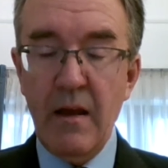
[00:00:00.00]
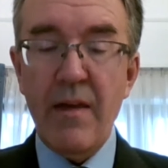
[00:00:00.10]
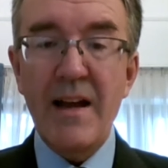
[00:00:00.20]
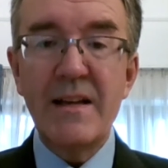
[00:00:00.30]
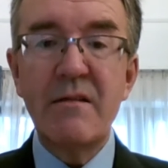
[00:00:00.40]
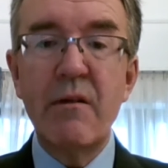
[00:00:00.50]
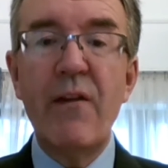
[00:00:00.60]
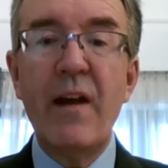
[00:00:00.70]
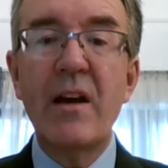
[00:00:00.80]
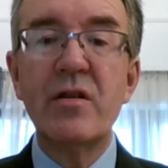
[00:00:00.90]
That's a
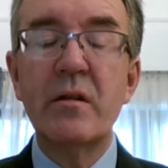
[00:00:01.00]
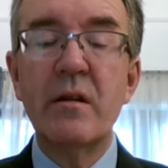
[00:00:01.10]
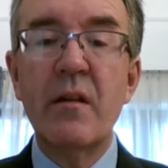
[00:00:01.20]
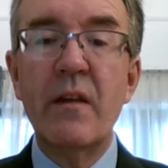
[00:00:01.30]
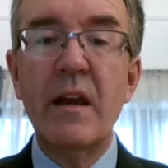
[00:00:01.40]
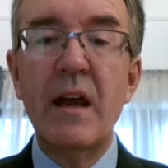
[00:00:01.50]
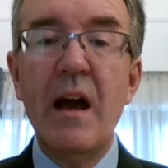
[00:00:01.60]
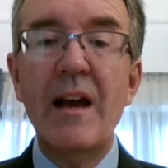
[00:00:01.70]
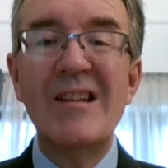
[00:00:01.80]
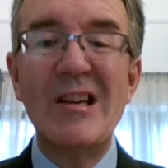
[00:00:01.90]
reflection that the
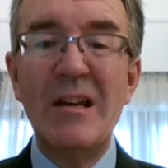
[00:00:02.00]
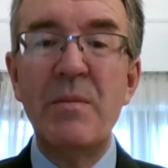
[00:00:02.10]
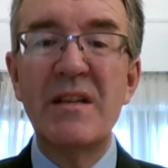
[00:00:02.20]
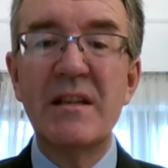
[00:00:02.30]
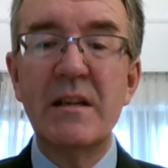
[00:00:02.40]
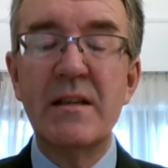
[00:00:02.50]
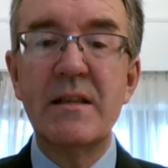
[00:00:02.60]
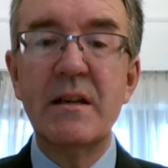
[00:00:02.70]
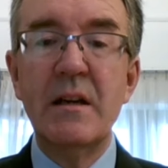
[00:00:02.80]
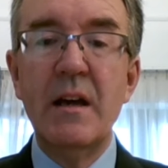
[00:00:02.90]
IT
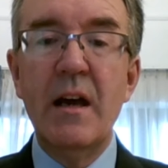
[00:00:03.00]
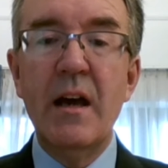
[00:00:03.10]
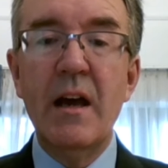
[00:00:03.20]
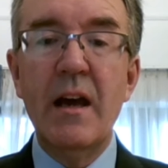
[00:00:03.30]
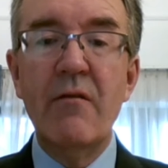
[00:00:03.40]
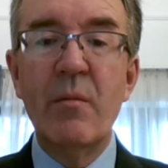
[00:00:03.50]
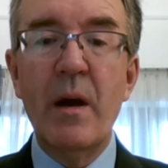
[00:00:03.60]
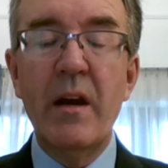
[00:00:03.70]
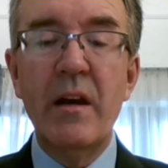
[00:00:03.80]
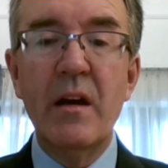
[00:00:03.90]
business in
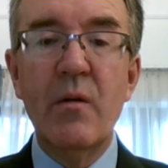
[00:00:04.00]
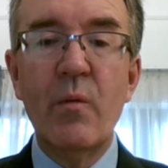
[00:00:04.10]
Romania,